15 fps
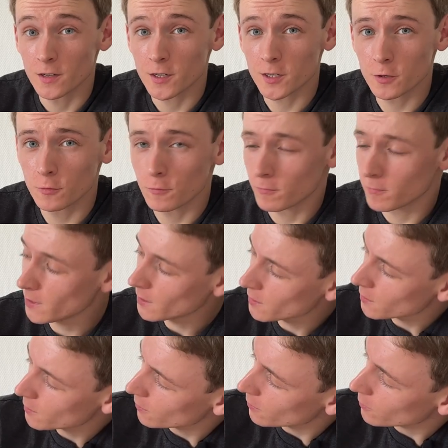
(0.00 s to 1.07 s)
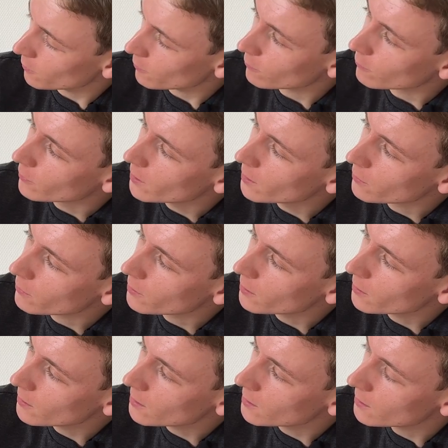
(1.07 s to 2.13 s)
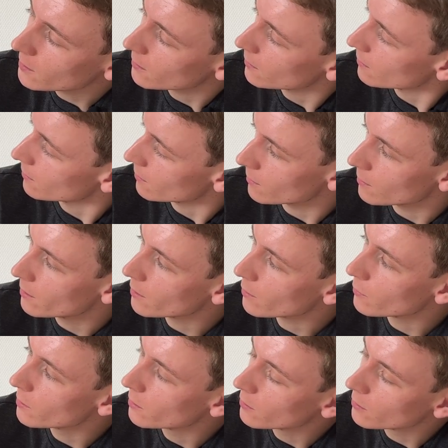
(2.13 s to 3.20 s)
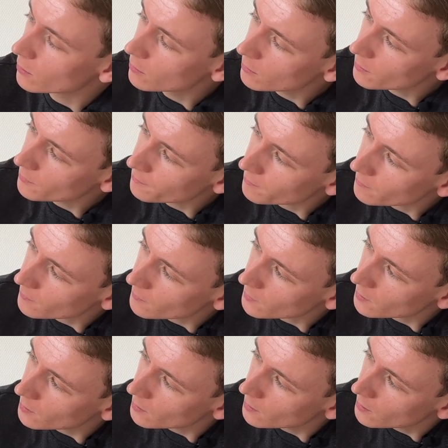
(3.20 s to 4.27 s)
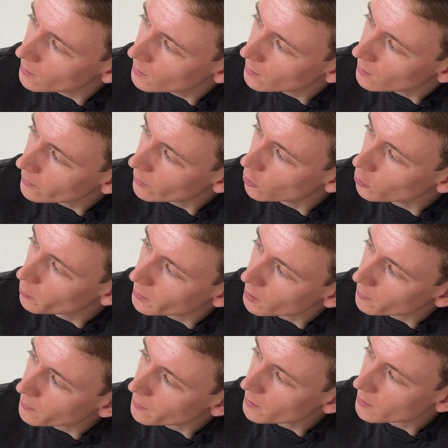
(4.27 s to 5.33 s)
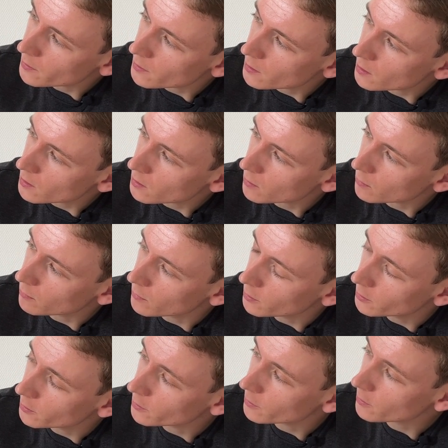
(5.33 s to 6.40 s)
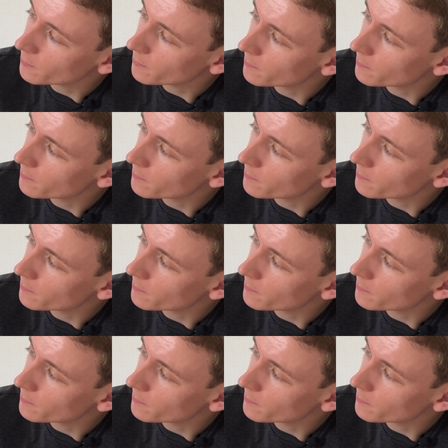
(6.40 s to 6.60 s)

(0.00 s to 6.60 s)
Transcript: So let's start rendering. There we go. Open up System Monitor.